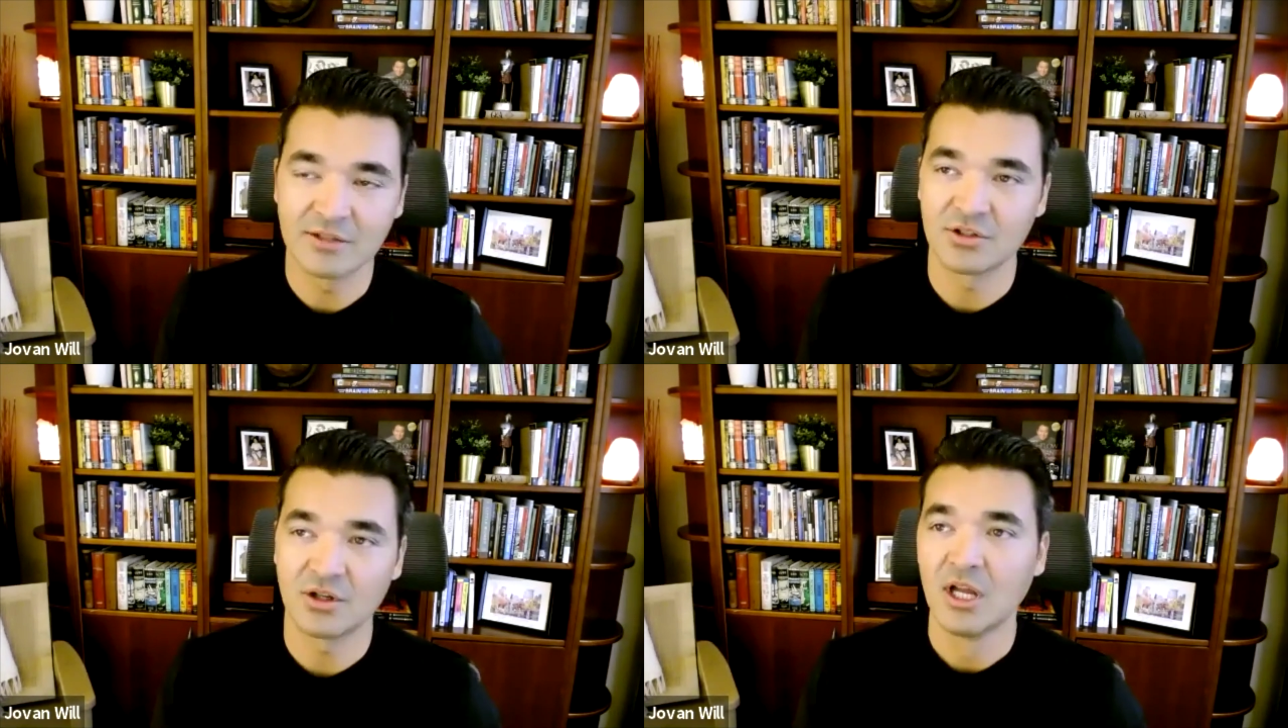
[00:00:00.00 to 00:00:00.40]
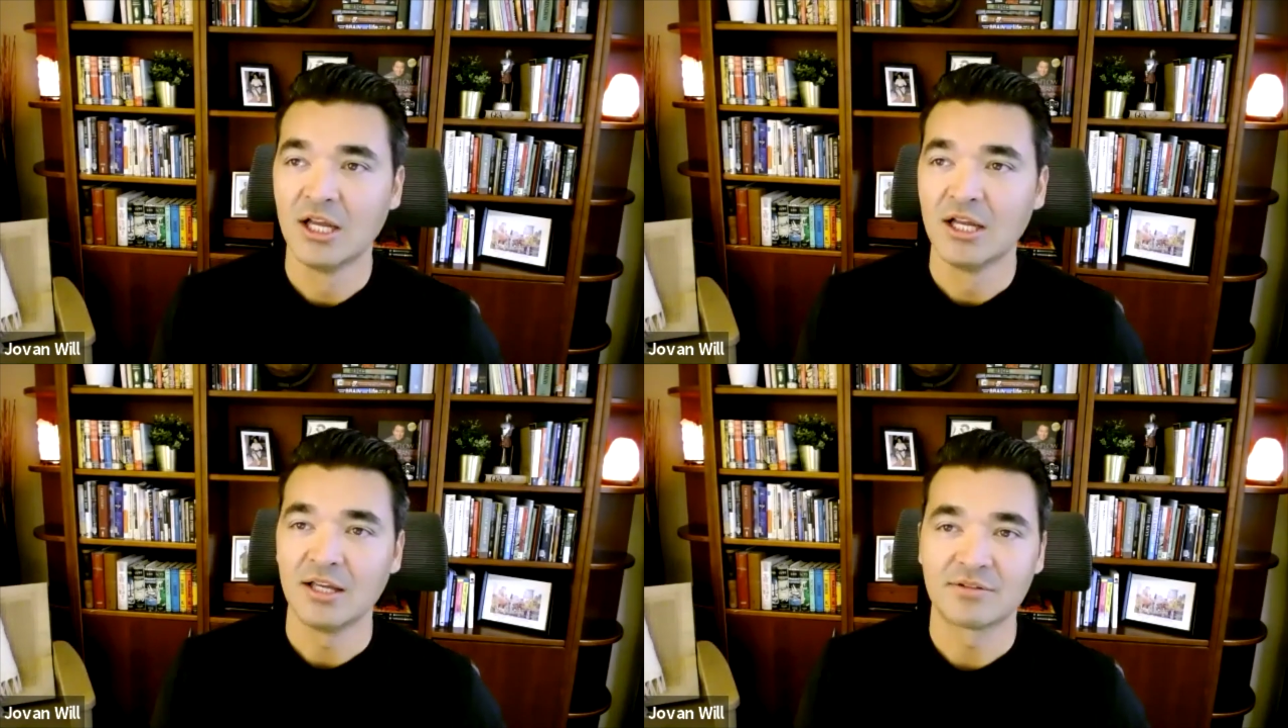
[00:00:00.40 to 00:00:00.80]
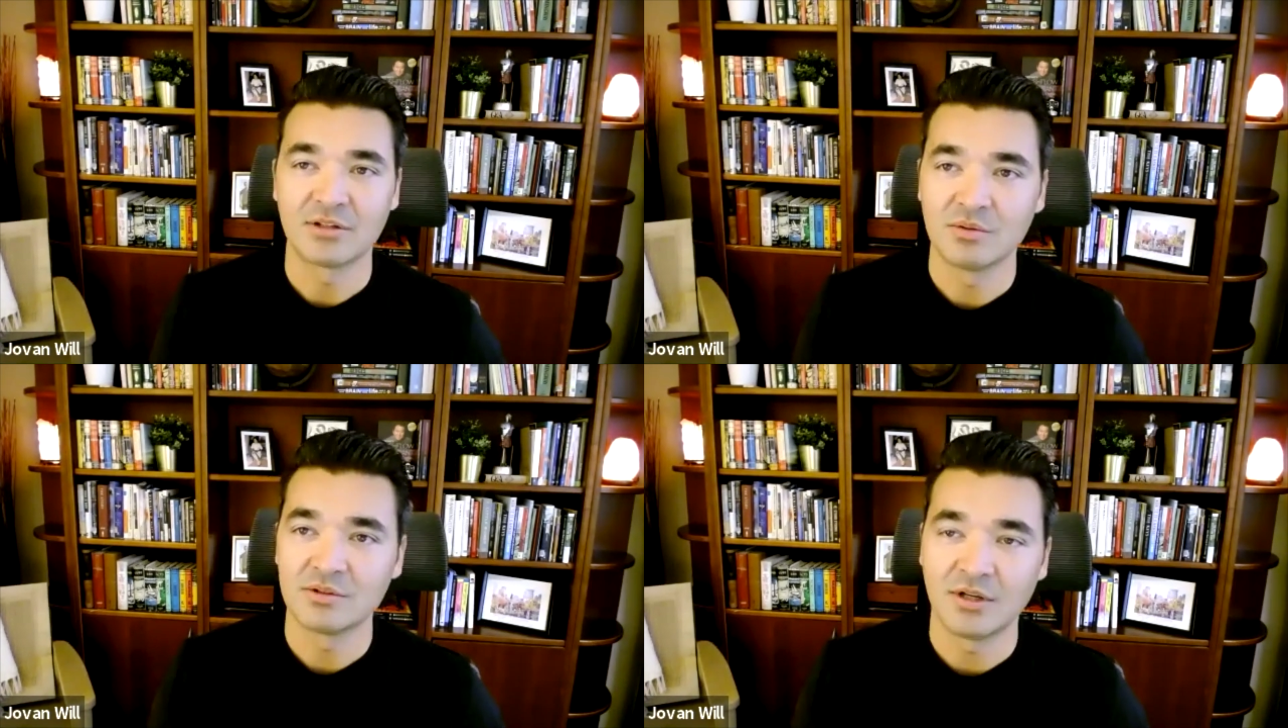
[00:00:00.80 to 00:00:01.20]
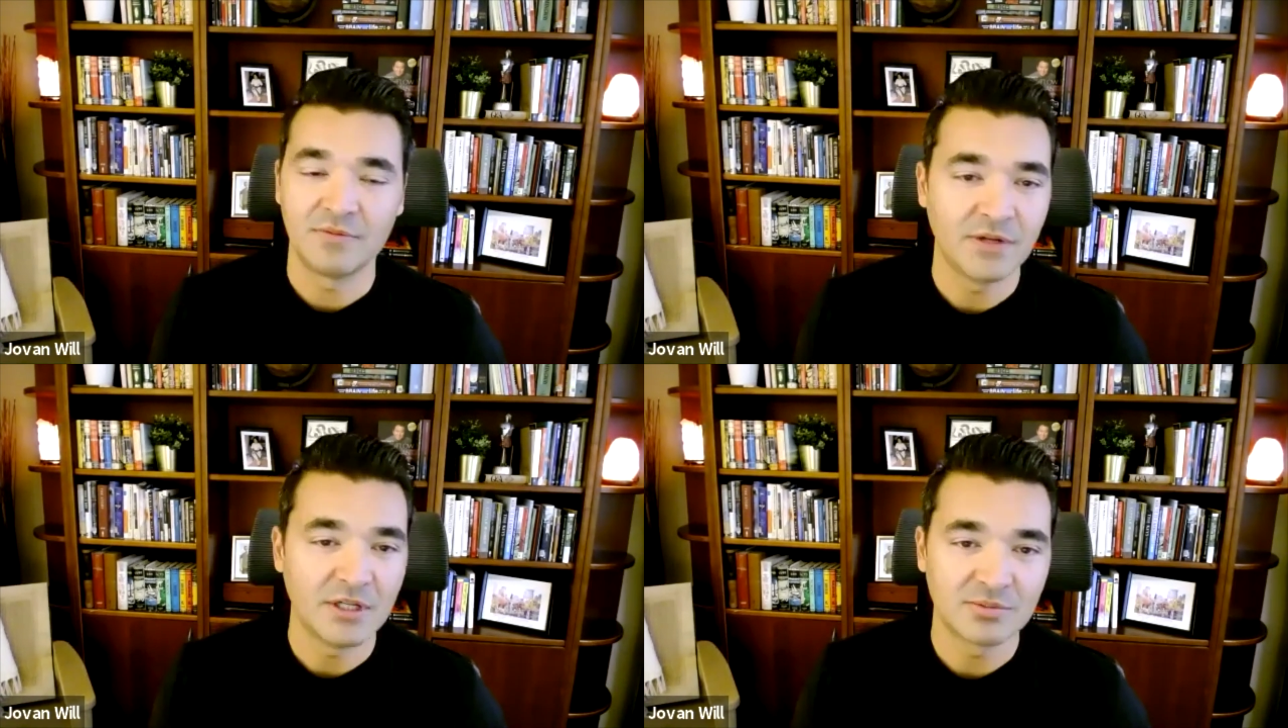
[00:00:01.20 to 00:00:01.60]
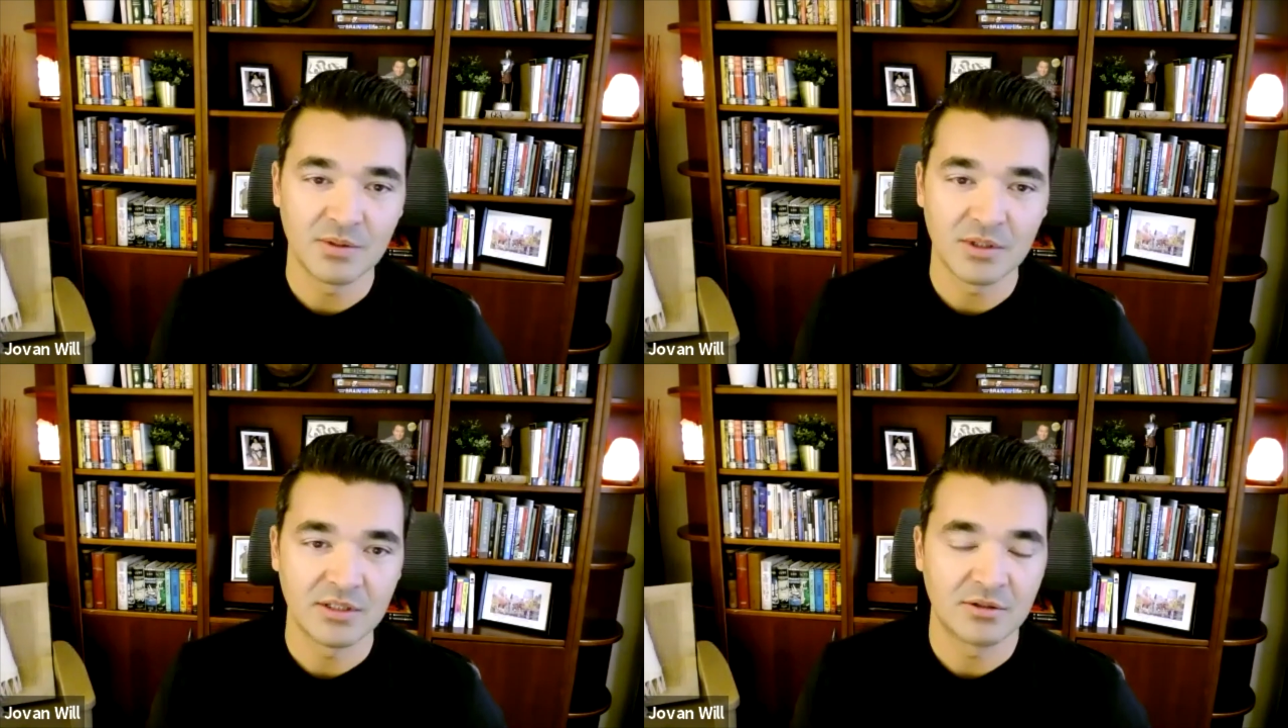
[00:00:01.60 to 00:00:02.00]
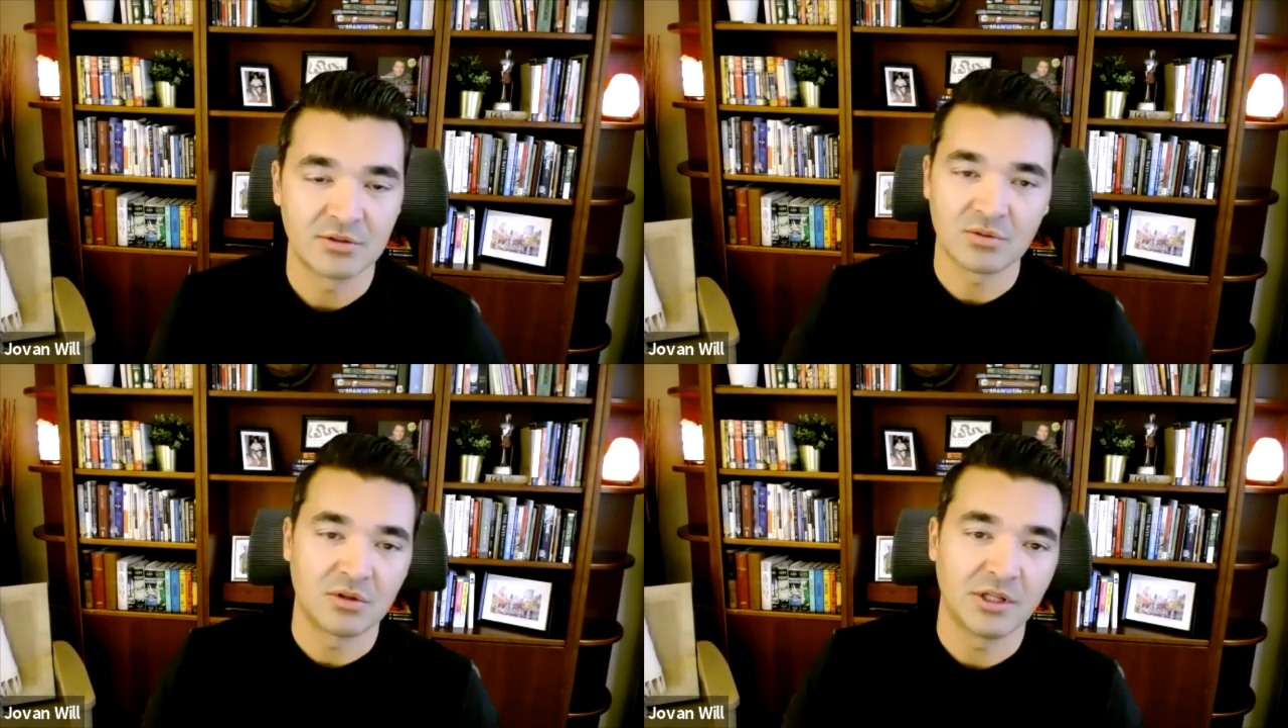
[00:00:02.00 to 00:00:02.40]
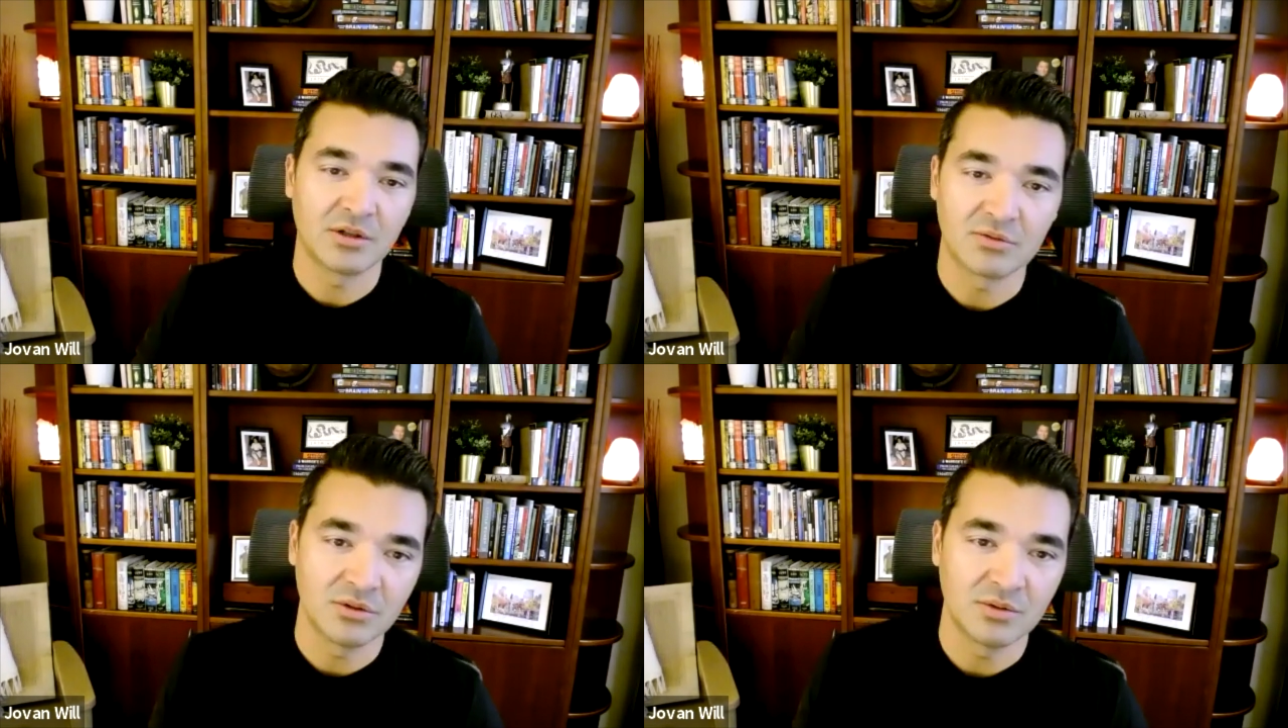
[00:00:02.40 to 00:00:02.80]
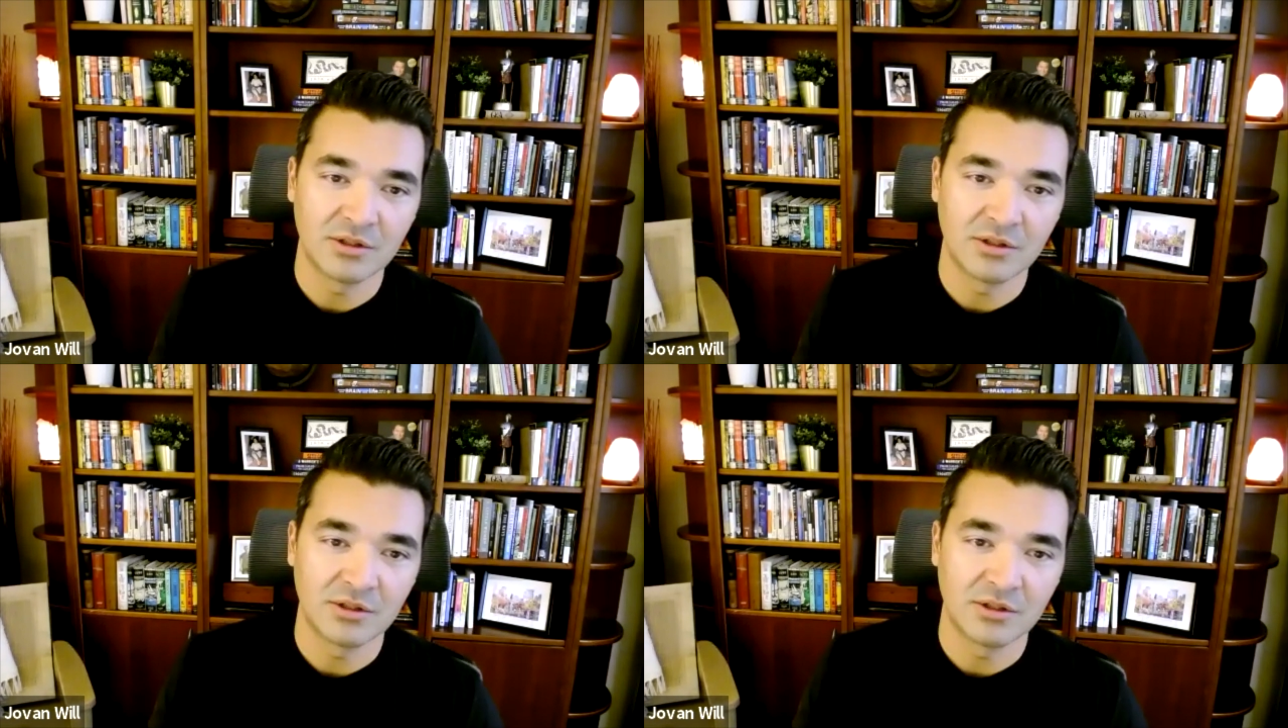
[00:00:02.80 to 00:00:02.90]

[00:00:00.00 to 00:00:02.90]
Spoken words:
So if someone's on Facebook and they're scrolling through